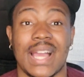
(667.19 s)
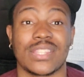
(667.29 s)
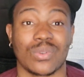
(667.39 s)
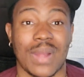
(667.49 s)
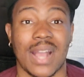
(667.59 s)
like
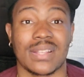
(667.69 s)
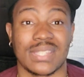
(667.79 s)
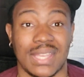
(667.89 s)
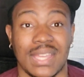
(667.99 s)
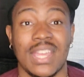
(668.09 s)
The Rock
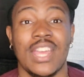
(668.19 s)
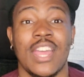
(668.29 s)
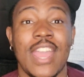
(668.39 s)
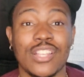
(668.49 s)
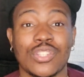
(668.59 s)
said.
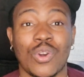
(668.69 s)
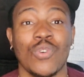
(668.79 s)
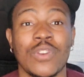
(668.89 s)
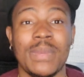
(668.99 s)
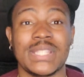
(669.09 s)
It's
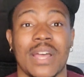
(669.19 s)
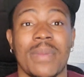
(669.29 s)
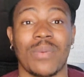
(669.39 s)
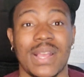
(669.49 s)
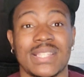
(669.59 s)
cool to be talking
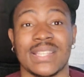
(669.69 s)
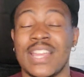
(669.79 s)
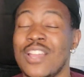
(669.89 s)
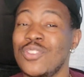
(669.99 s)
about wrestling.